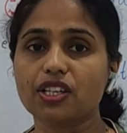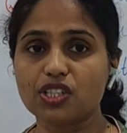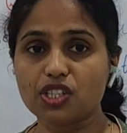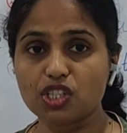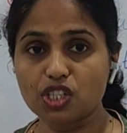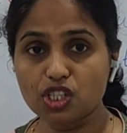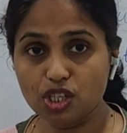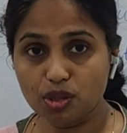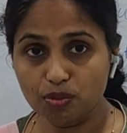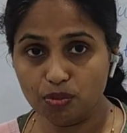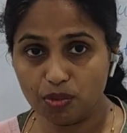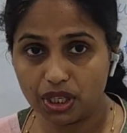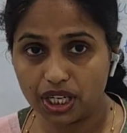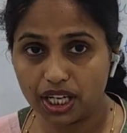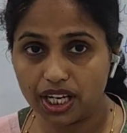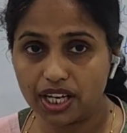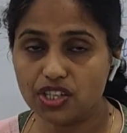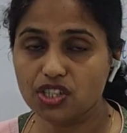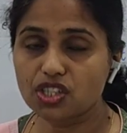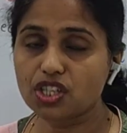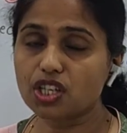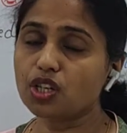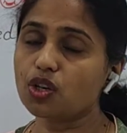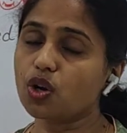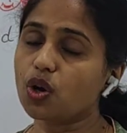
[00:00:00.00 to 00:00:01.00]

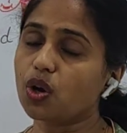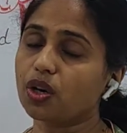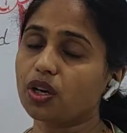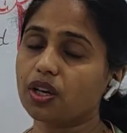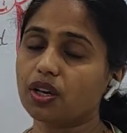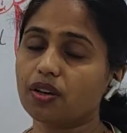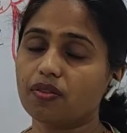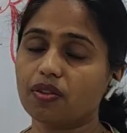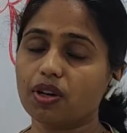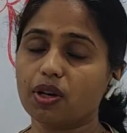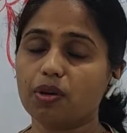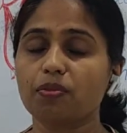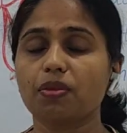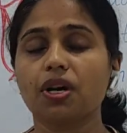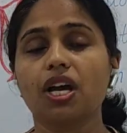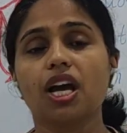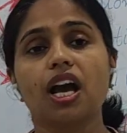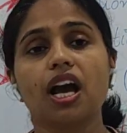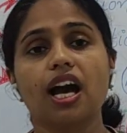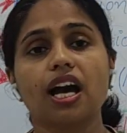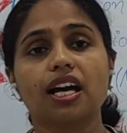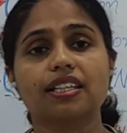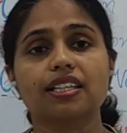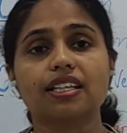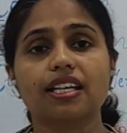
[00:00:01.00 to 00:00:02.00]
stimulation
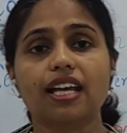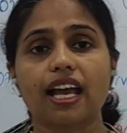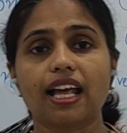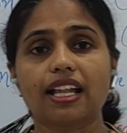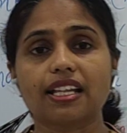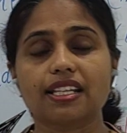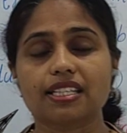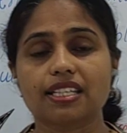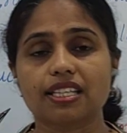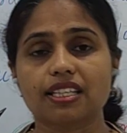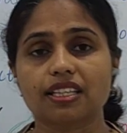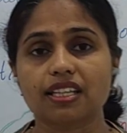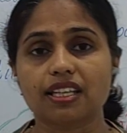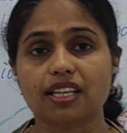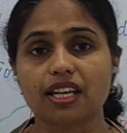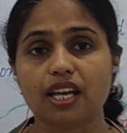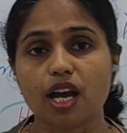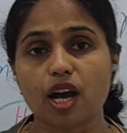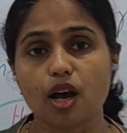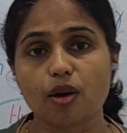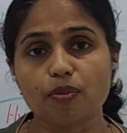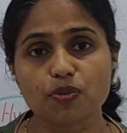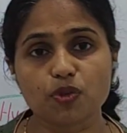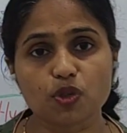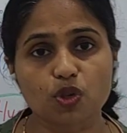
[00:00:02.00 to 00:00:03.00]
that
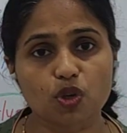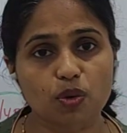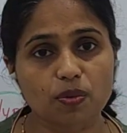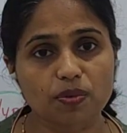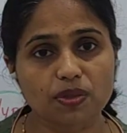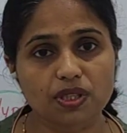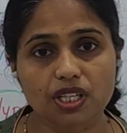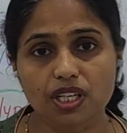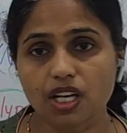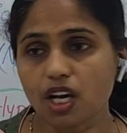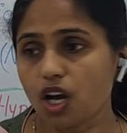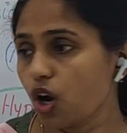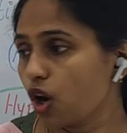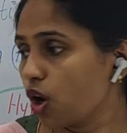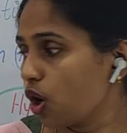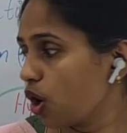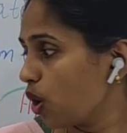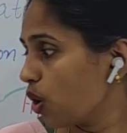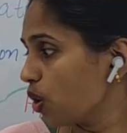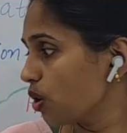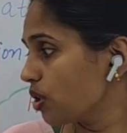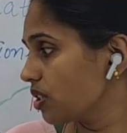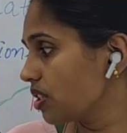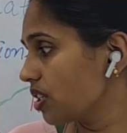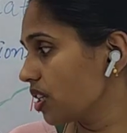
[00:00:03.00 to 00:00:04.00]
calcium absorption
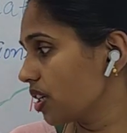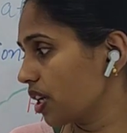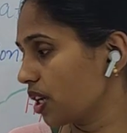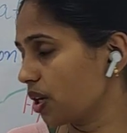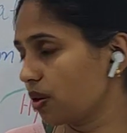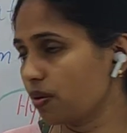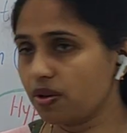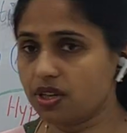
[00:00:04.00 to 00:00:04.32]
alter.